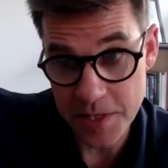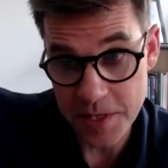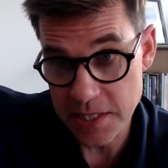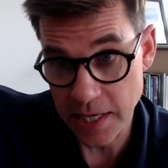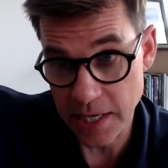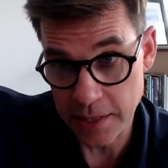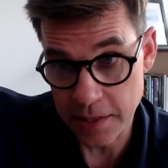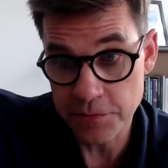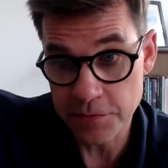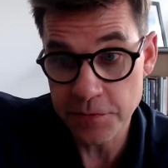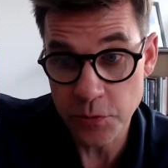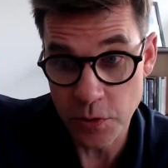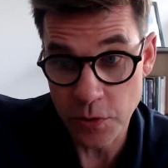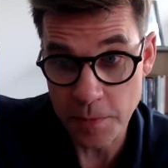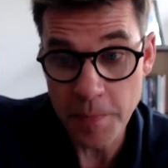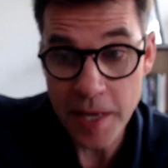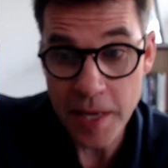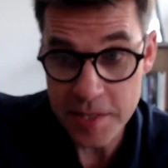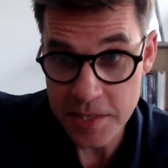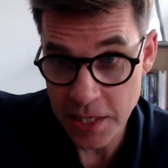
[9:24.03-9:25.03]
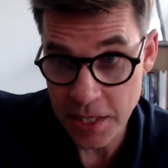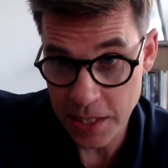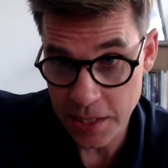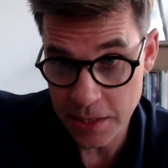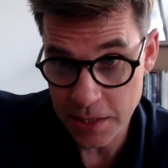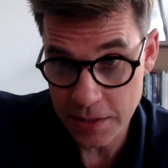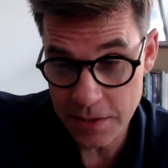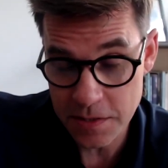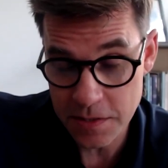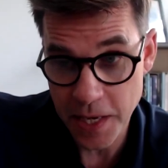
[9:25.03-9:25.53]
second floor
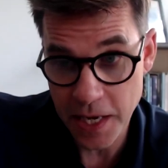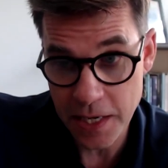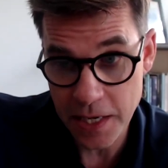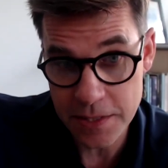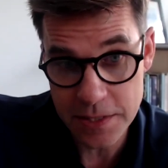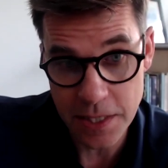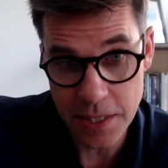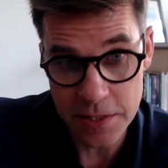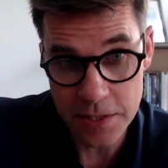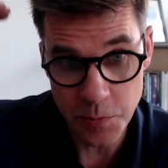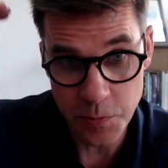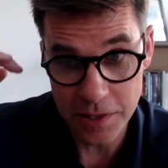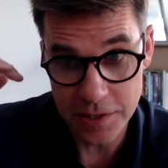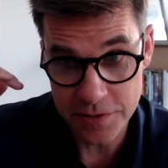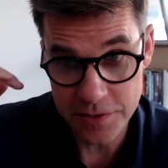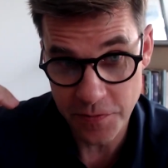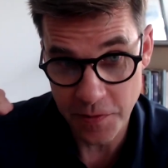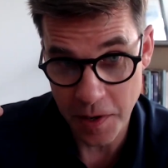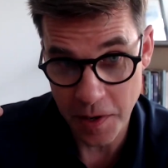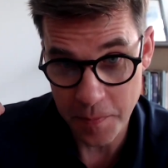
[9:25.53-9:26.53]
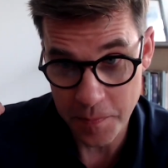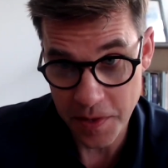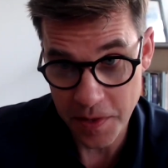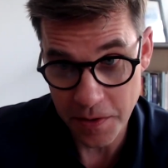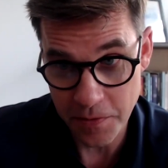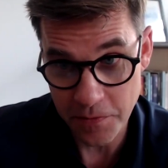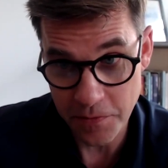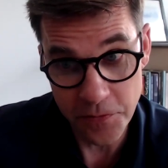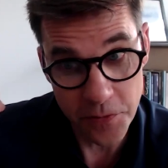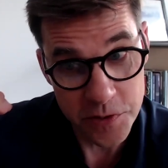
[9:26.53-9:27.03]
mezzanine space as well as from
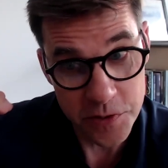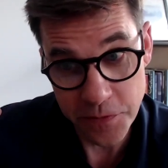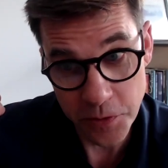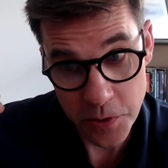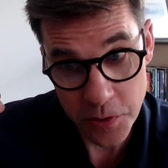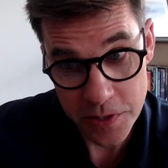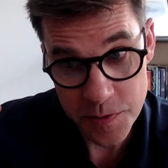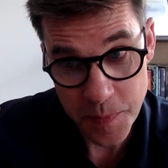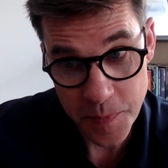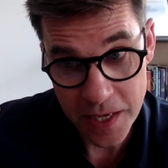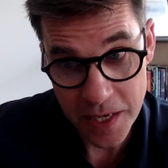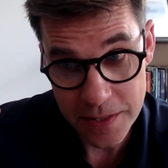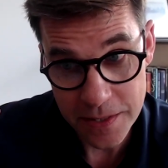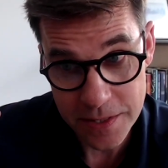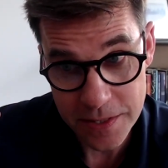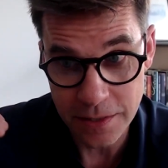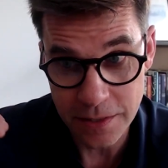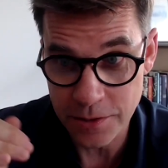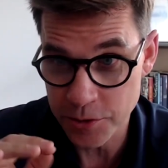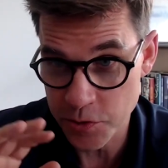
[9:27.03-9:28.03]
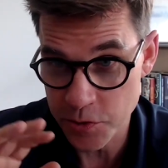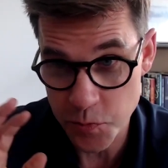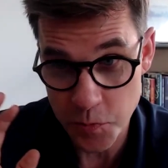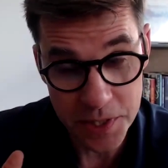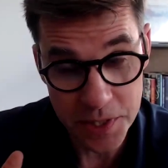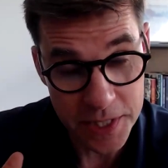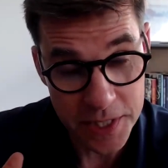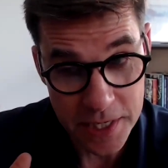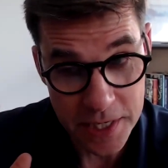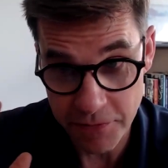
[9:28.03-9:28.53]
the first floor space. It looks
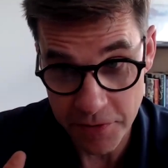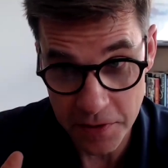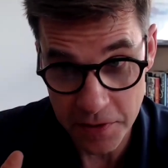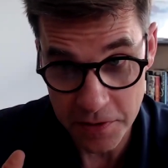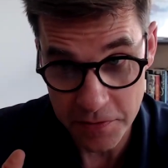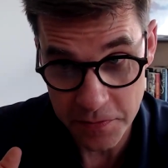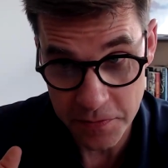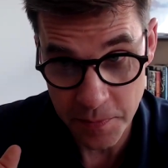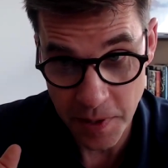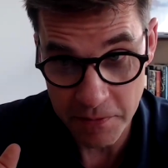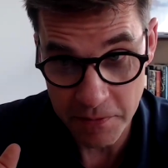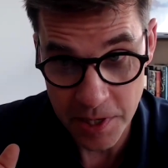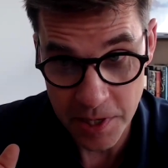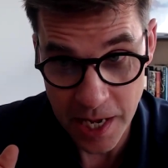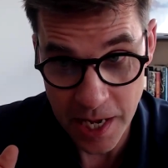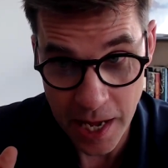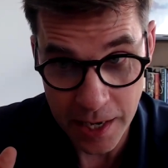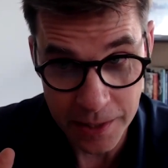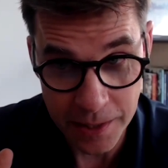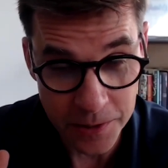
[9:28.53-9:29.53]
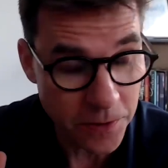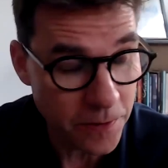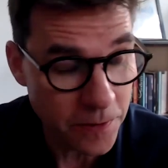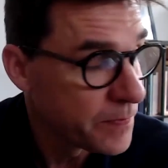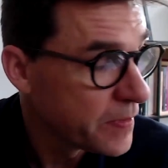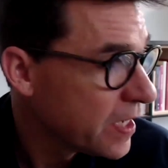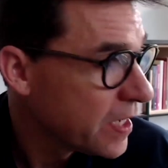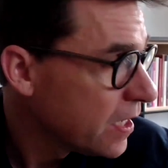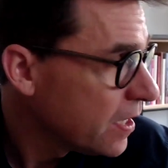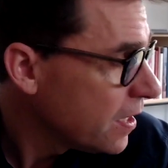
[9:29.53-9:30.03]
really different from every angle.
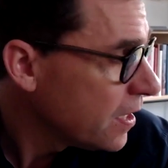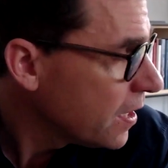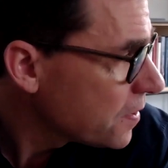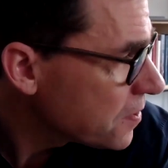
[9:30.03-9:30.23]
The